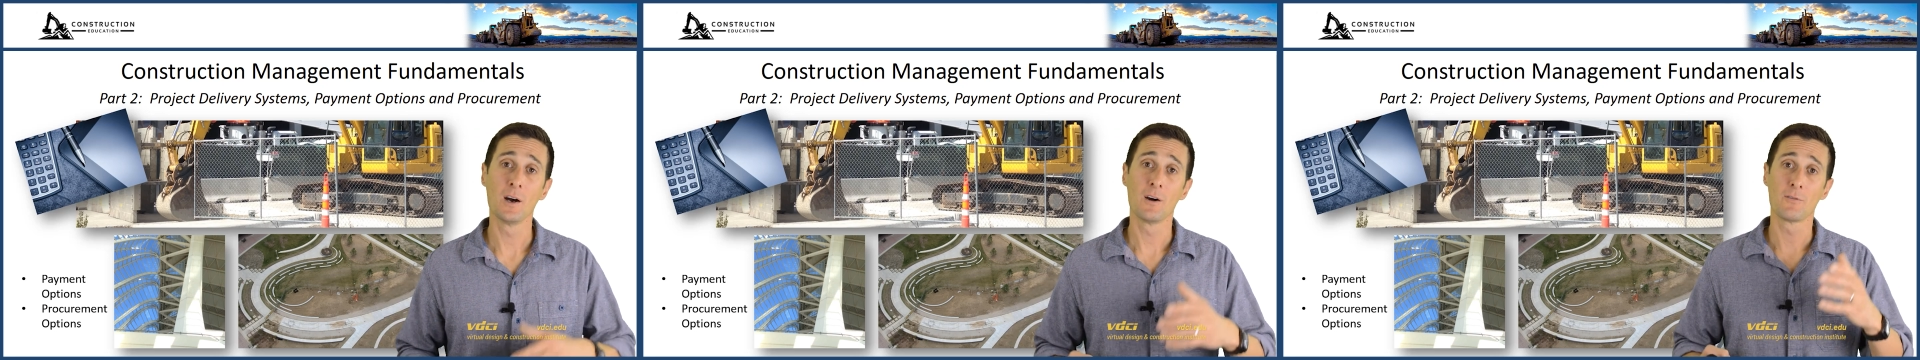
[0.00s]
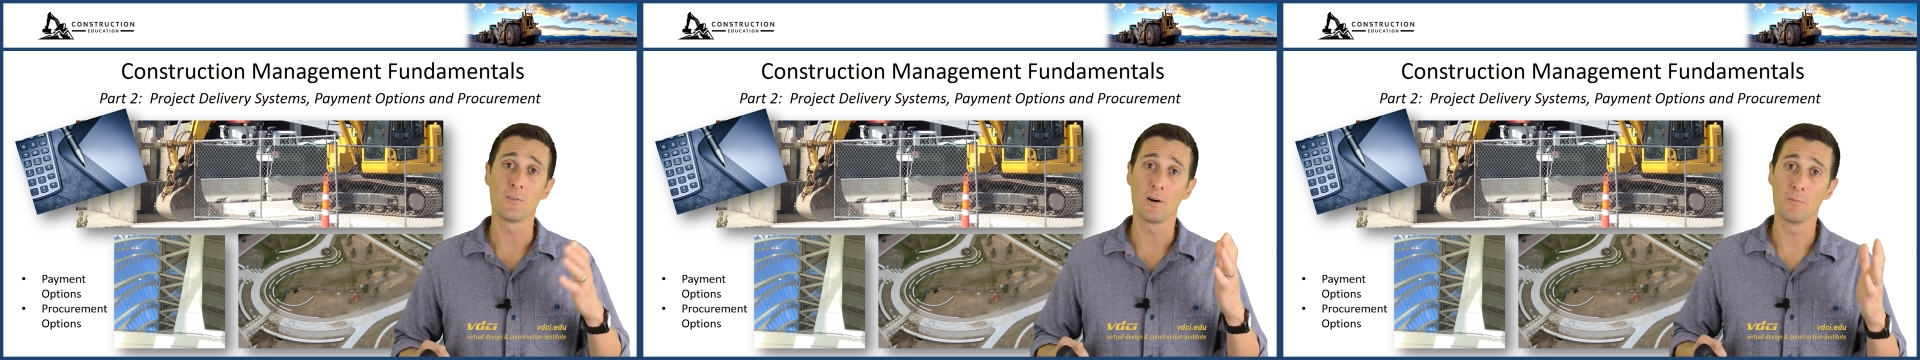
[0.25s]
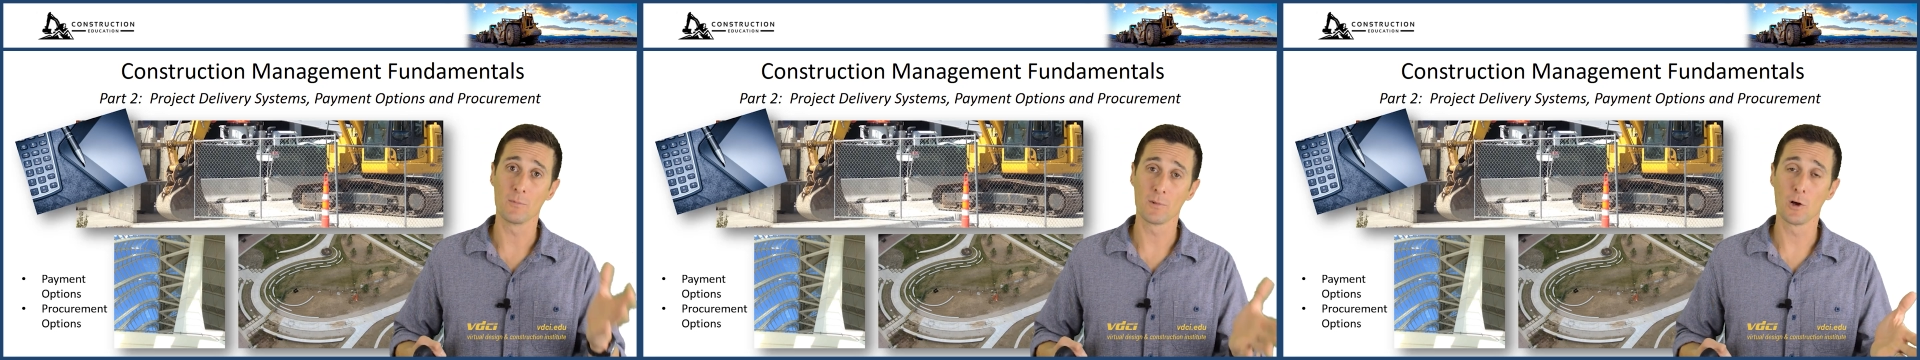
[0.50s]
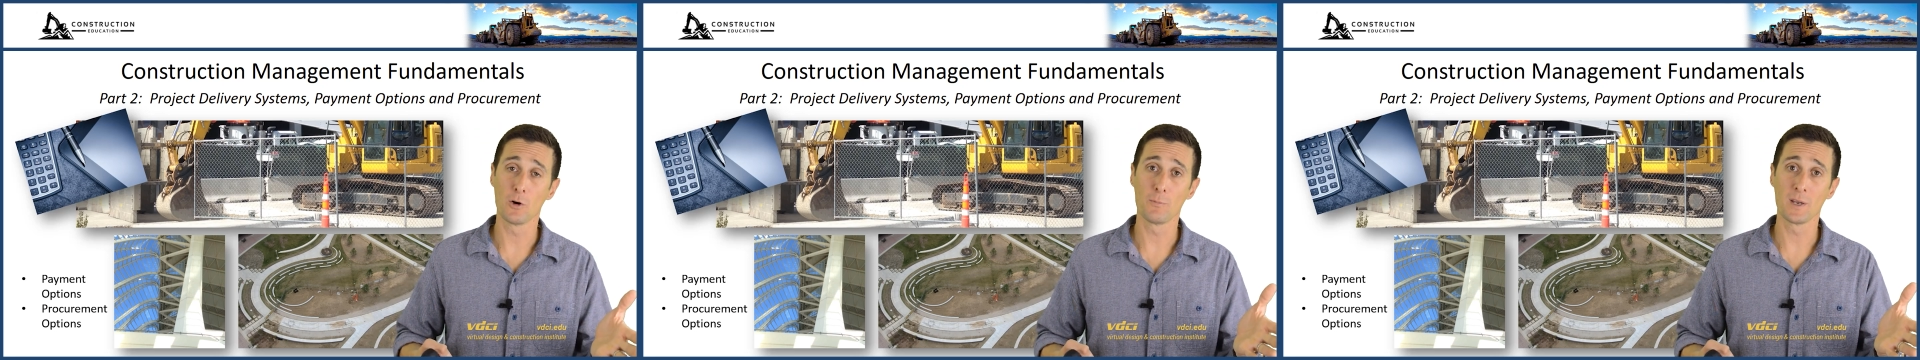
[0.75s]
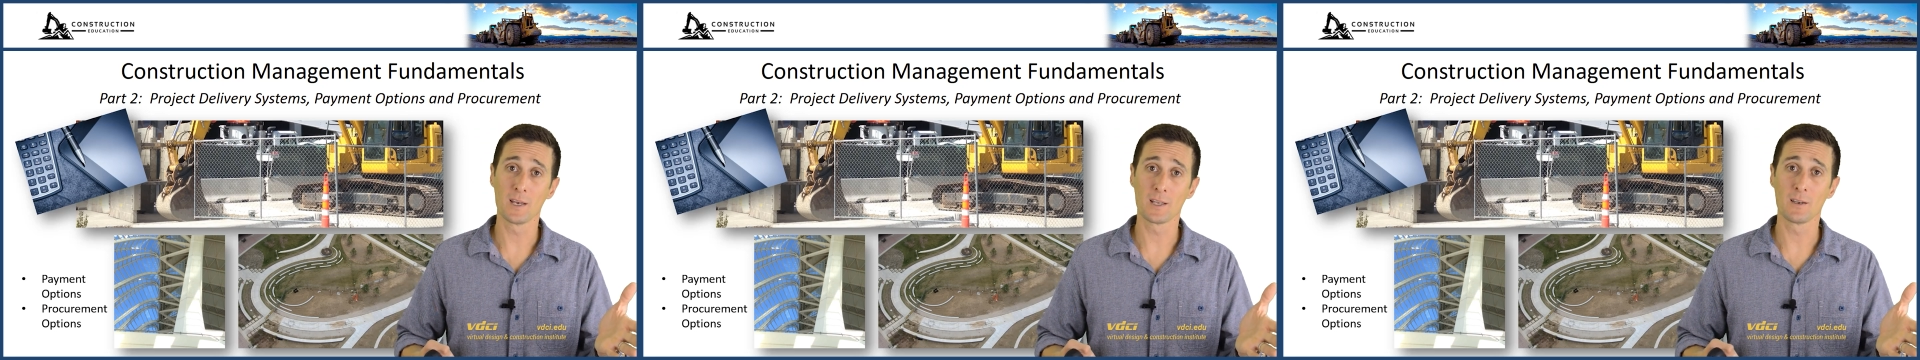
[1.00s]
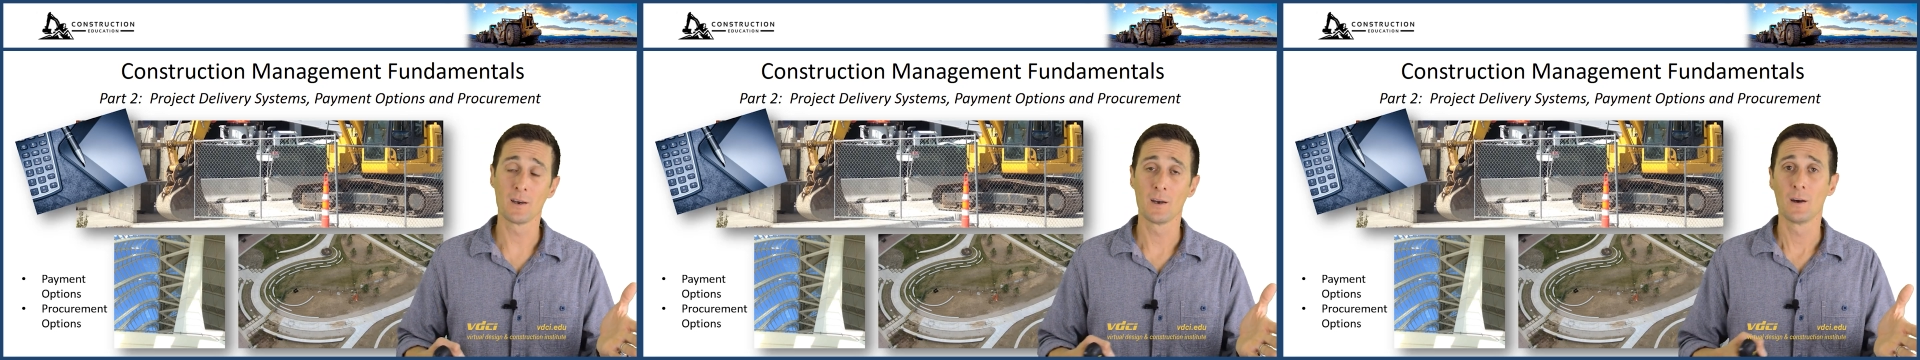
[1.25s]
from low
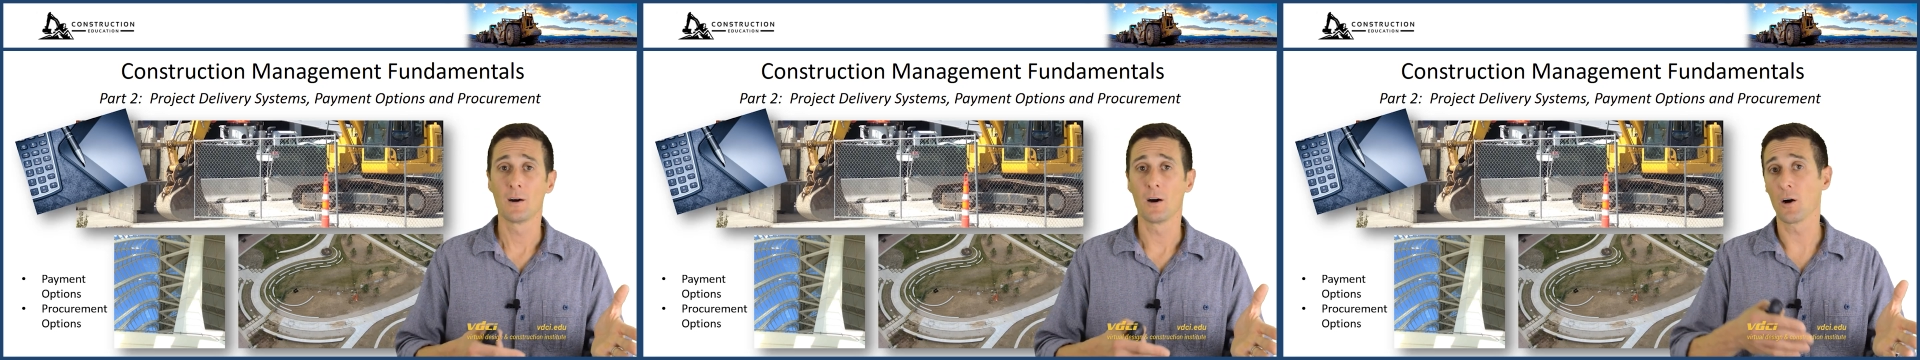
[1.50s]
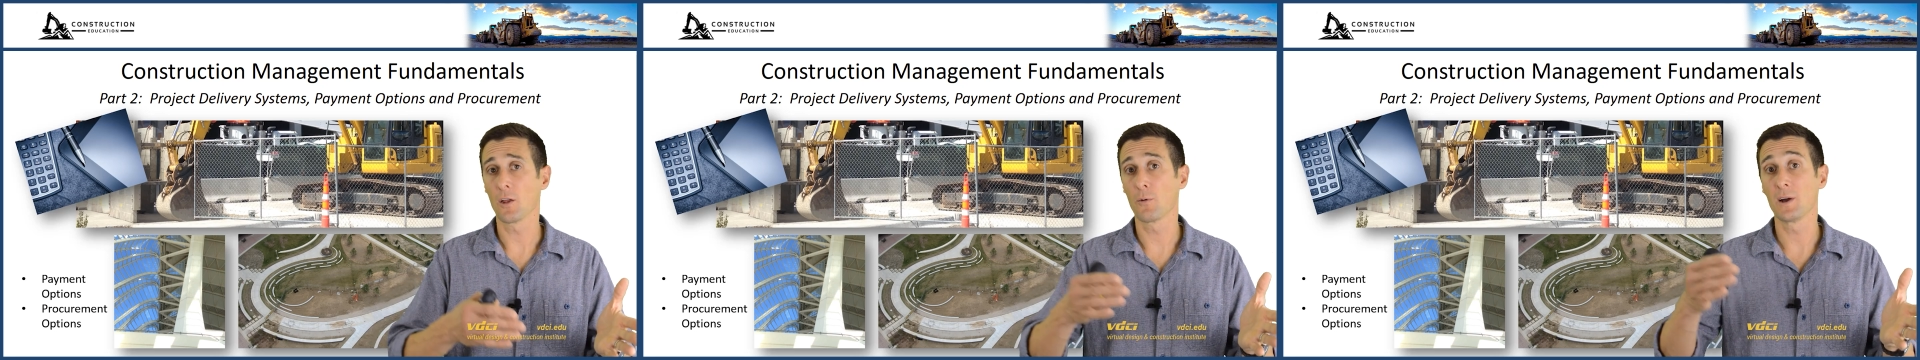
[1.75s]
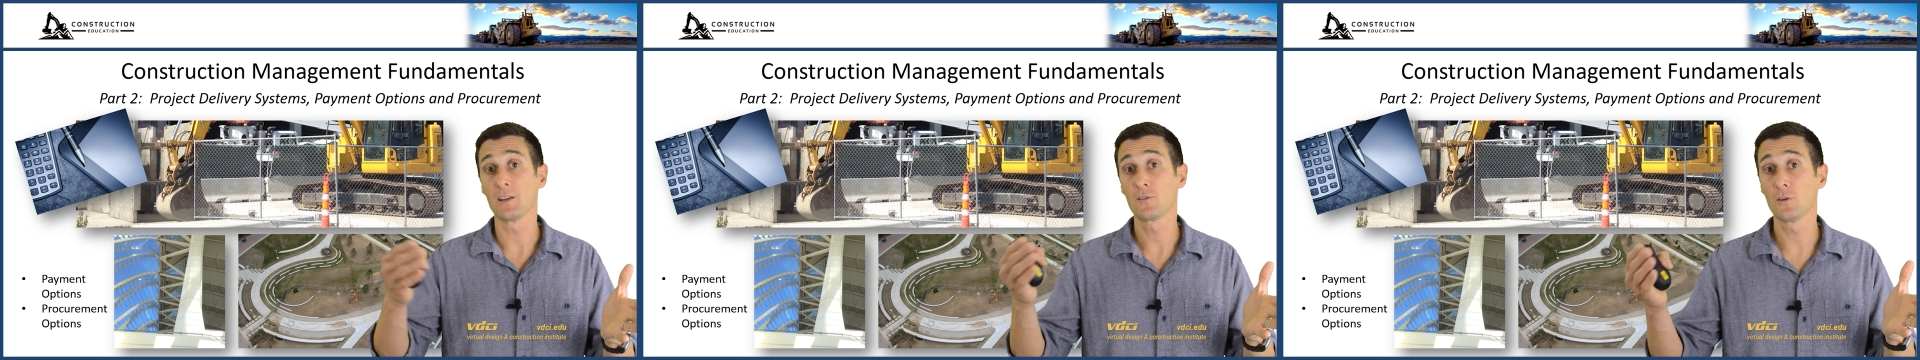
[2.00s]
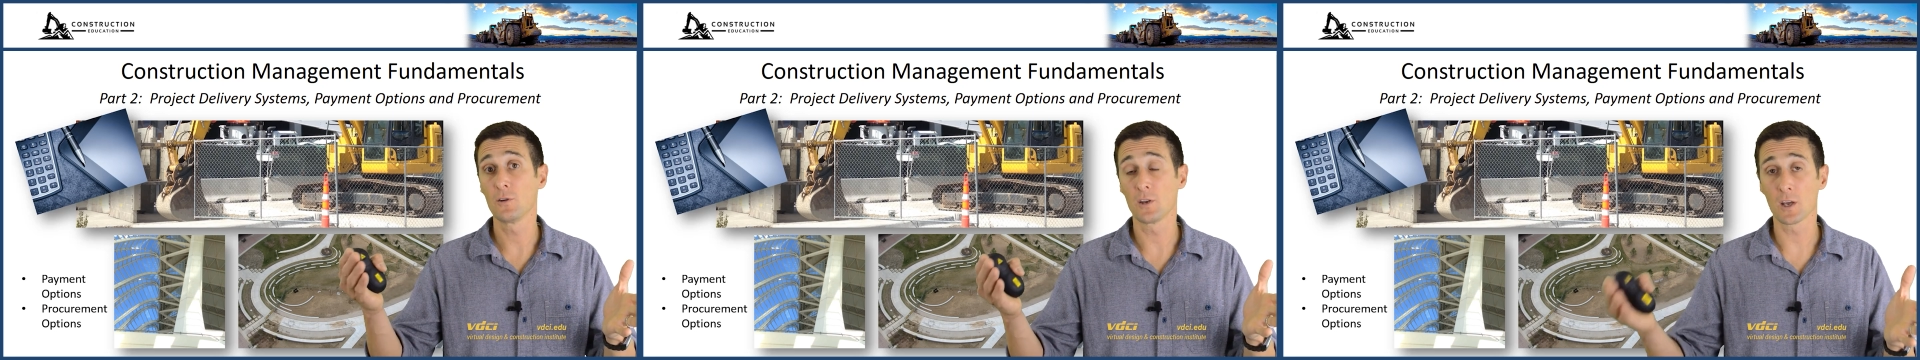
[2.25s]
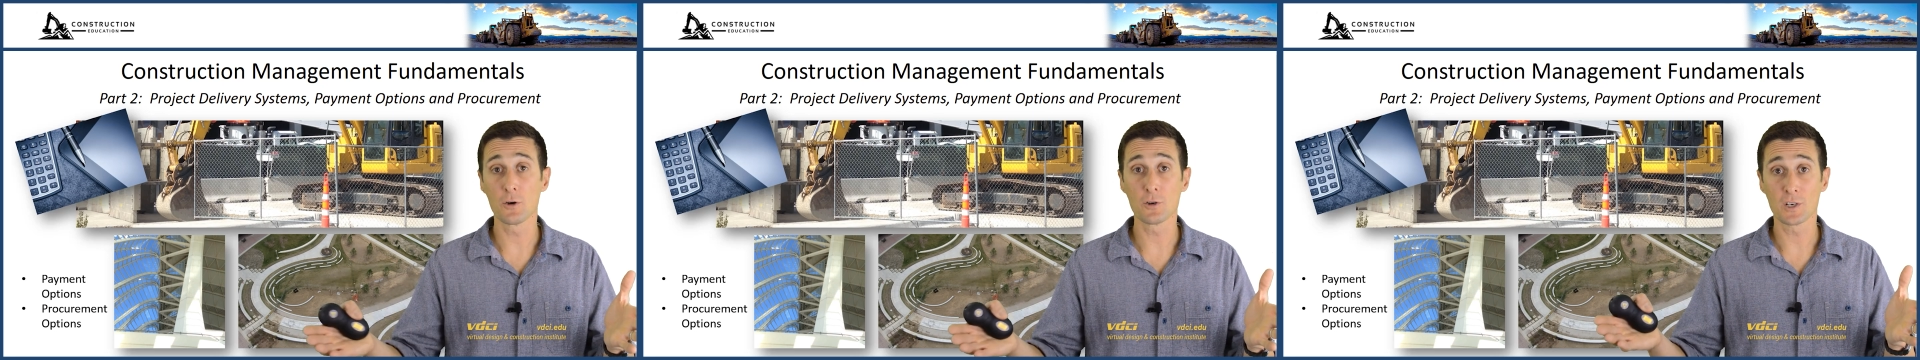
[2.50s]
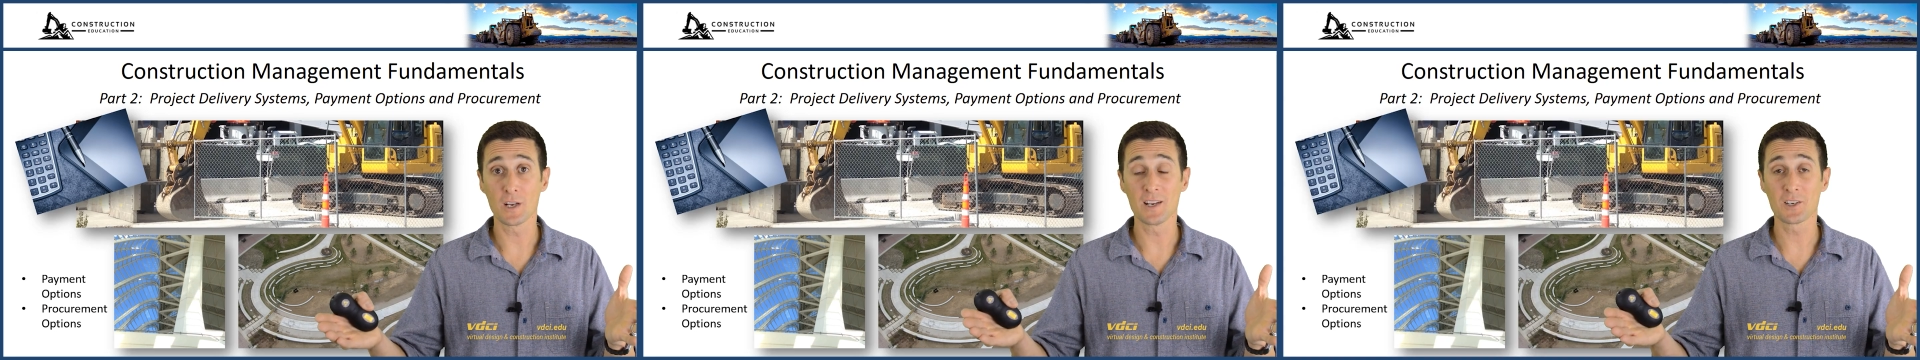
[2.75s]
bid all the way to
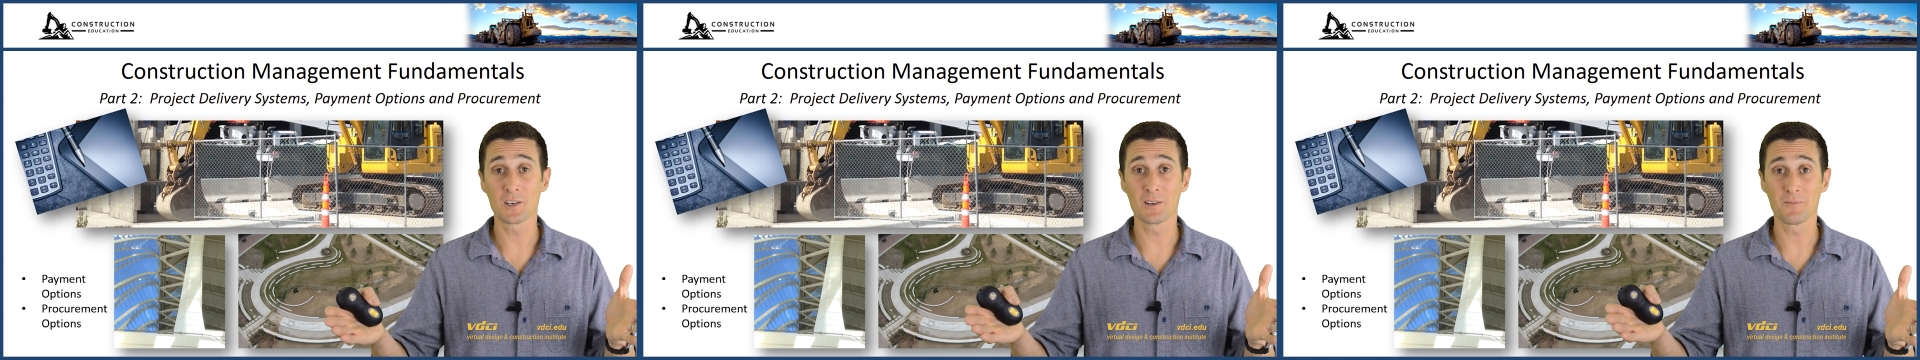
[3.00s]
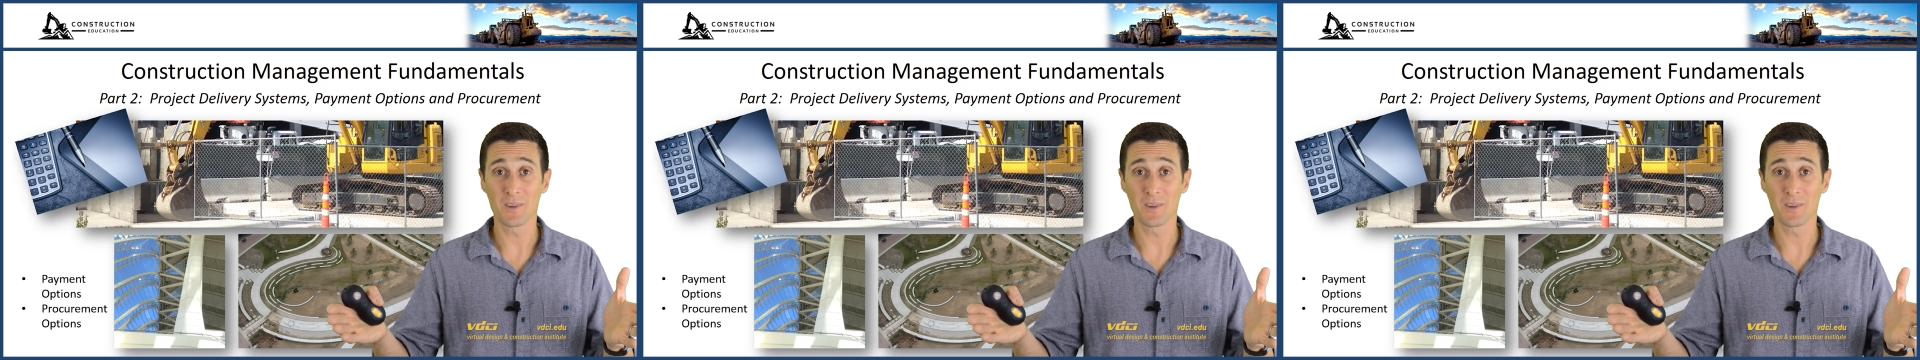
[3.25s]
negotiation